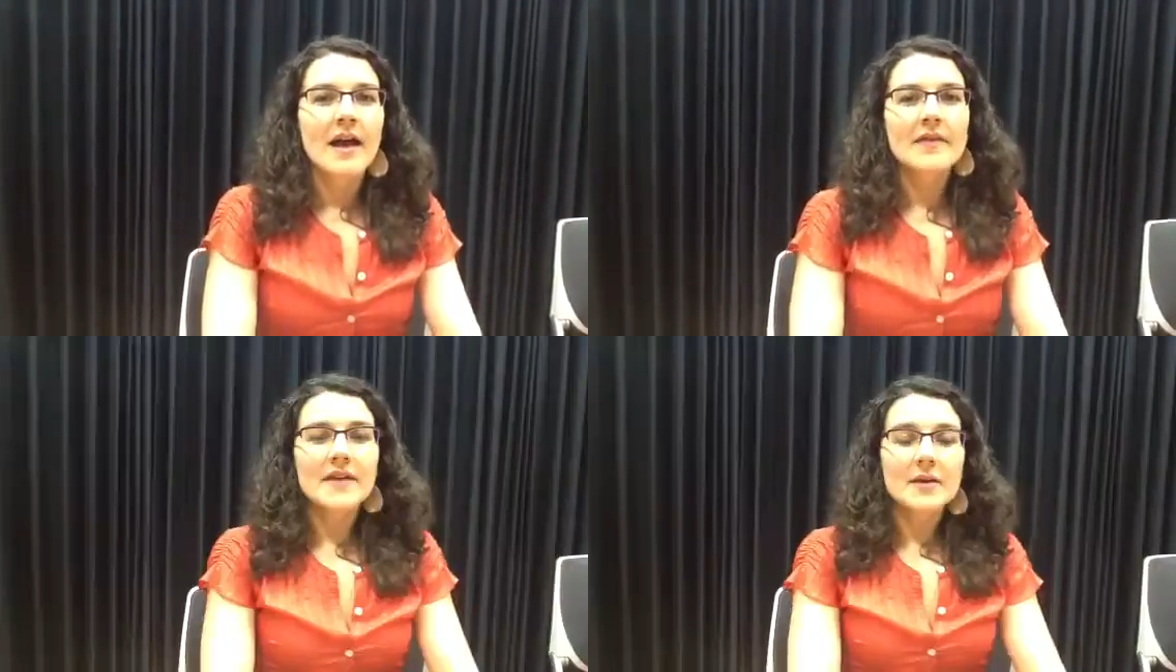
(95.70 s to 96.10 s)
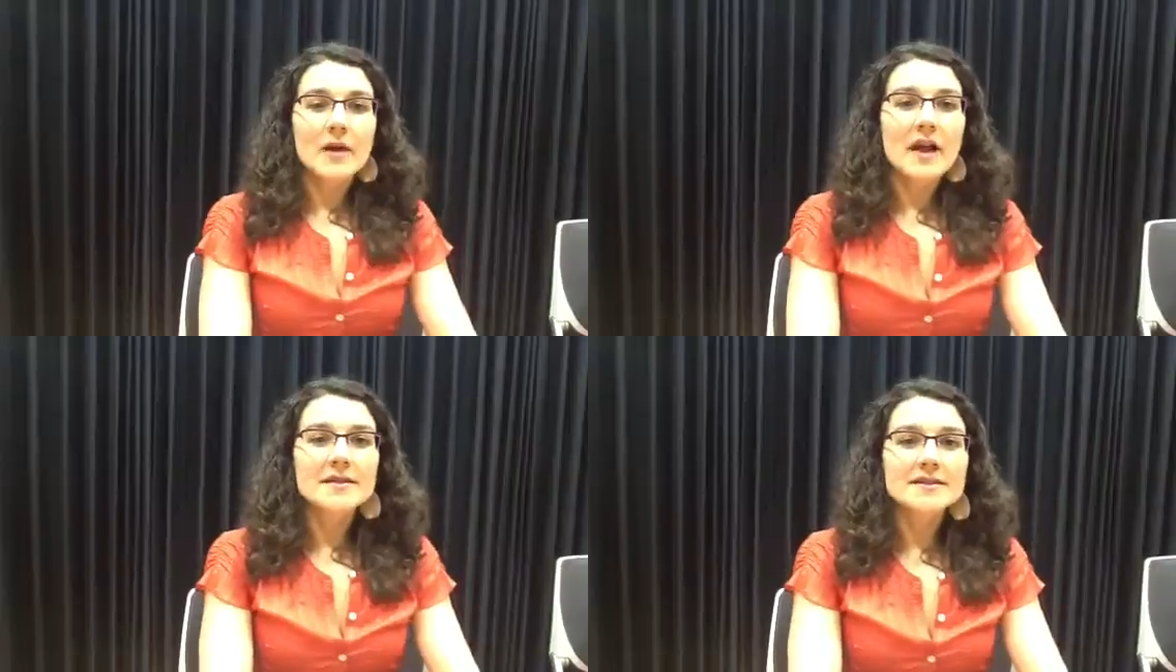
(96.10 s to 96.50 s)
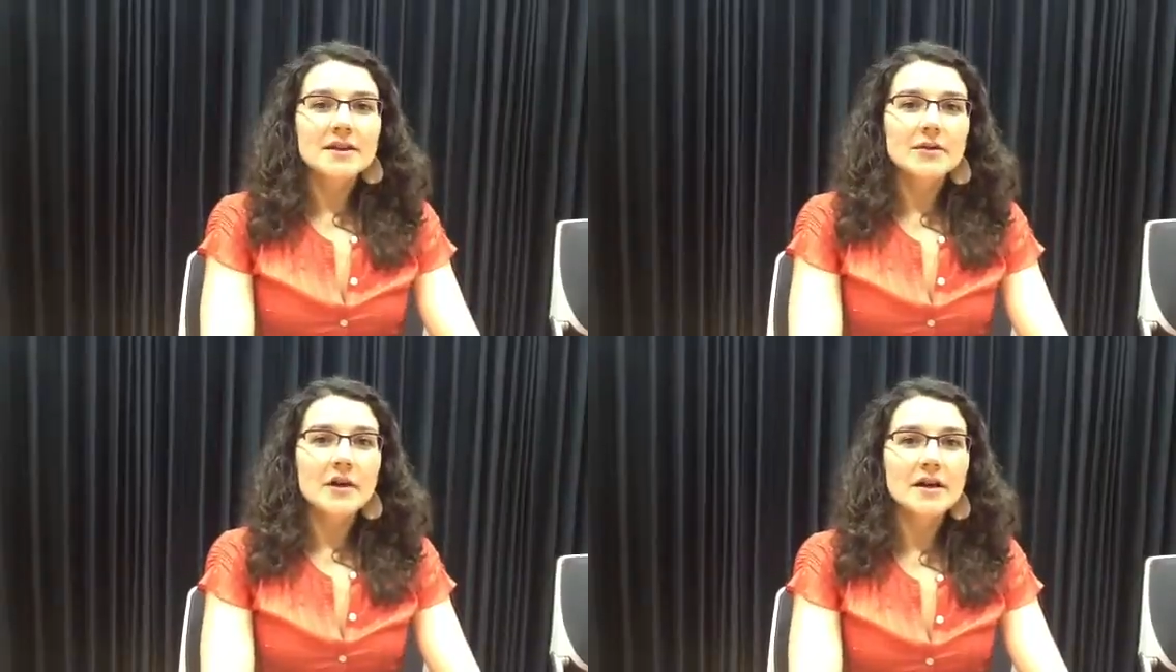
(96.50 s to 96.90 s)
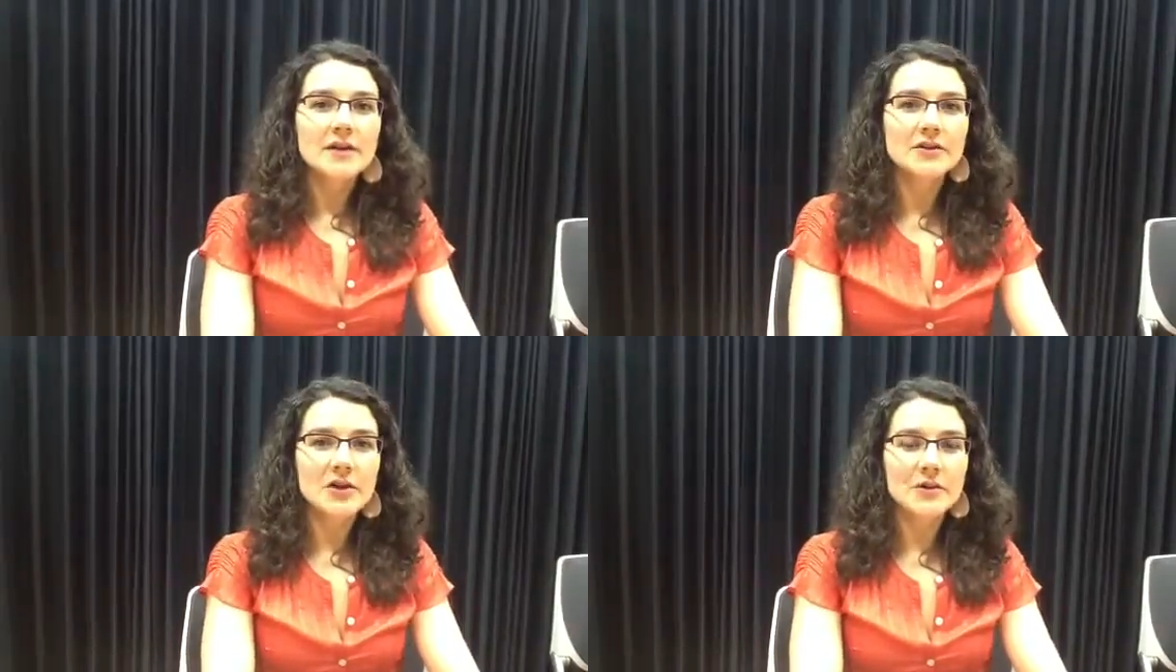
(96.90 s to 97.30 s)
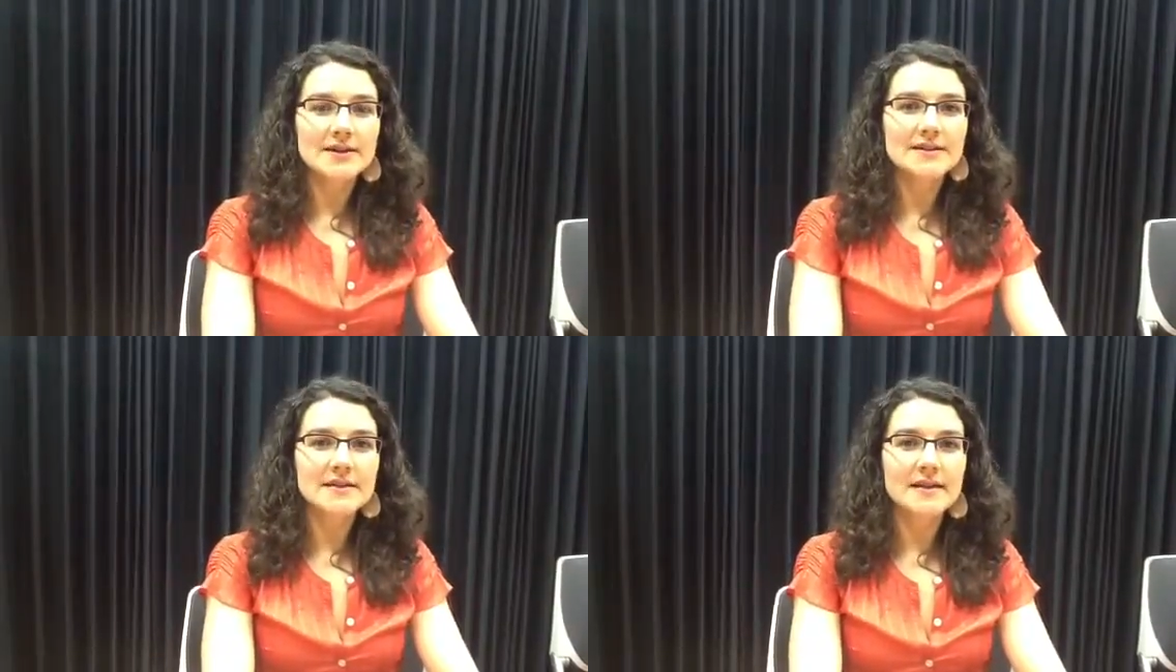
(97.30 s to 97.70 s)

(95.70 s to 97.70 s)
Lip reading: And then we also noticed